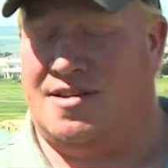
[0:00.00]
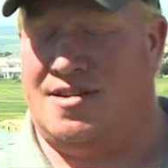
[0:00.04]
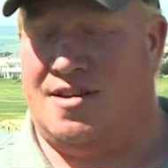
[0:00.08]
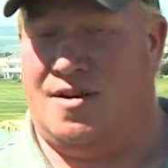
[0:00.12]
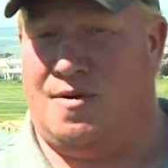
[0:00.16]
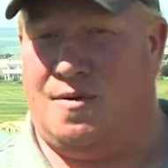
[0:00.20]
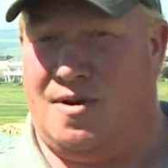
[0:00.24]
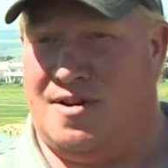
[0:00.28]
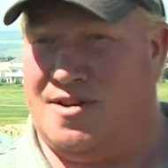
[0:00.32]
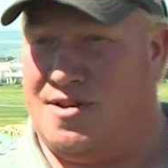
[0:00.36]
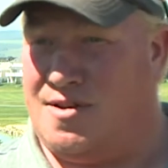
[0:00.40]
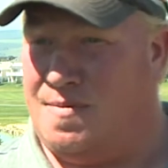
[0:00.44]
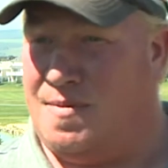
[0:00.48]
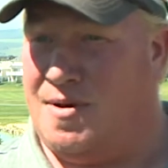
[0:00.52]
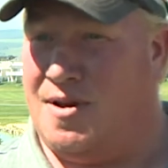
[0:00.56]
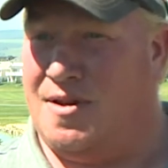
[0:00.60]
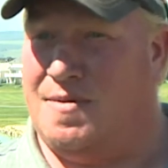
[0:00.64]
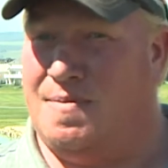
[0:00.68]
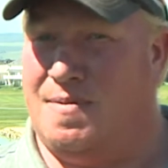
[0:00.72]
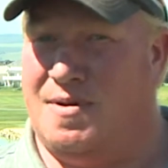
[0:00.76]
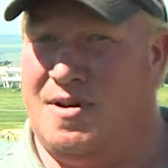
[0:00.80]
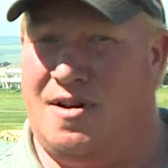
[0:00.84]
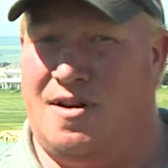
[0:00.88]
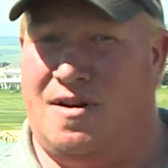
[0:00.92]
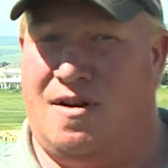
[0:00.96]
to say once a
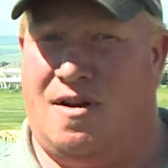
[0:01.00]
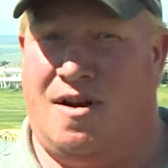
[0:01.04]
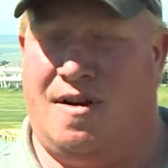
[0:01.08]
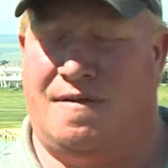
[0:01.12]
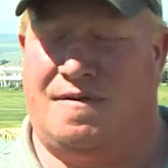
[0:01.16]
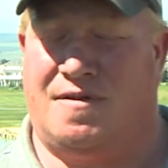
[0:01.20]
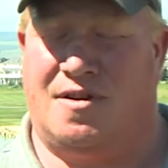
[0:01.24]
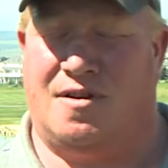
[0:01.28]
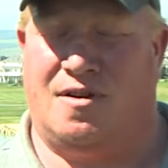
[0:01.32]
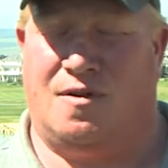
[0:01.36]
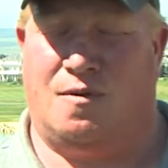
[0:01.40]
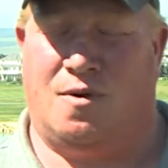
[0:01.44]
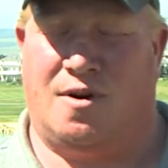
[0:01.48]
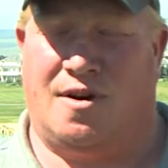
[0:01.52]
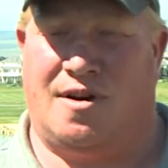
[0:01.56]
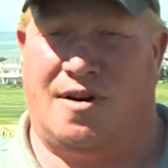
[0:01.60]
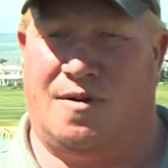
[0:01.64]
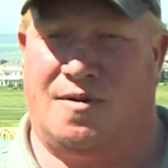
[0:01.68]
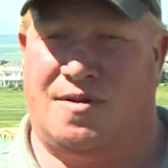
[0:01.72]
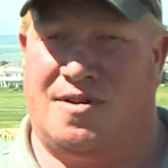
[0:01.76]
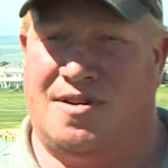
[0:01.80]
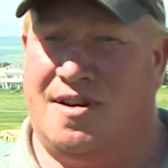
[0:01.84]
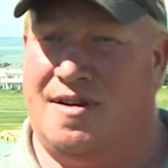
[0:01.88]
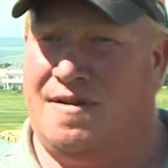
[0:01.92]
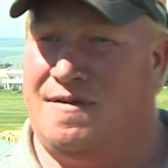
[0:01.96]
month, but often it'll work
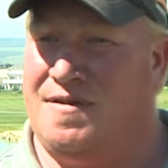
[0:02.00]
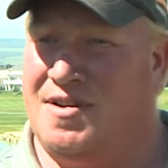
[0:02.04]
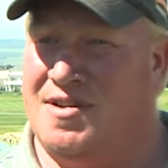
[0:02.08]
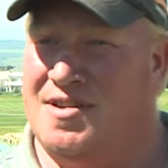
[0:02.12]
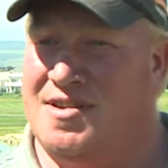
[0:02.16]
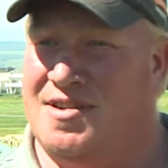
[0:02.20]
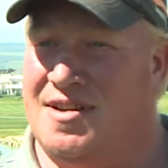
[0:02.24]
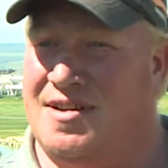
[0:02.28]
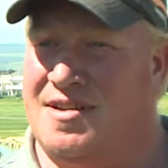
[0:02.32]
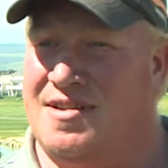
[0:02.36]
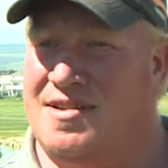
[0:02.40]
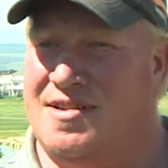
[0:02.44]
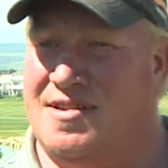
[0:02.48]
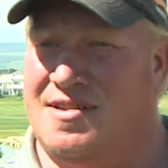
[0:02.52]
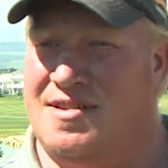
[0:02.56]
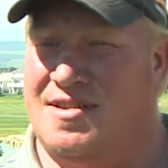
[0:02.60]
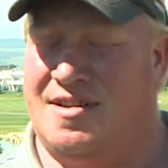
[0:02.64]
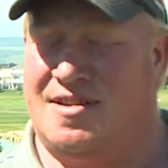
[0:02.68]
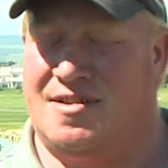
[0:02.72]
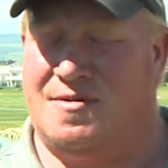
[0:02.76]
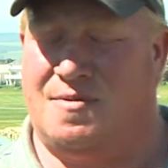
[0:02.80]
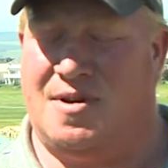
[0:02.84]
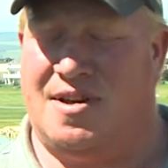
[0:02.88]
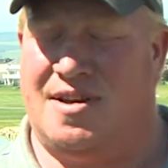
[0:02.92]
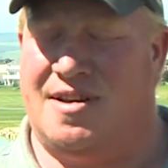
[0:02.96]
out to every six
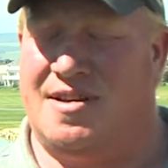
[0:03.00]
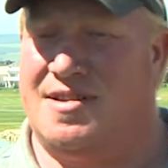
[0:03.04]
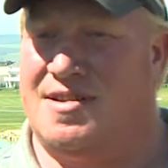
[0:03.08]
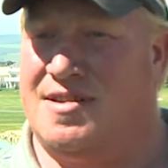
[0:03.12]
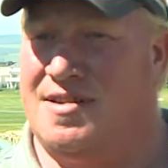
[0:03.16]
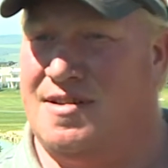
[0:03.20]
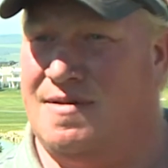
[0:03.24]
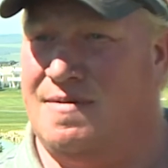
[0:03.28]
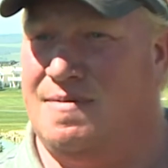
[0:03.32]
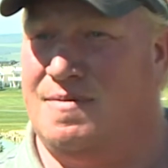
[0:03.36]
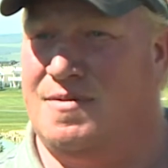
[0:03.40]
six weeks,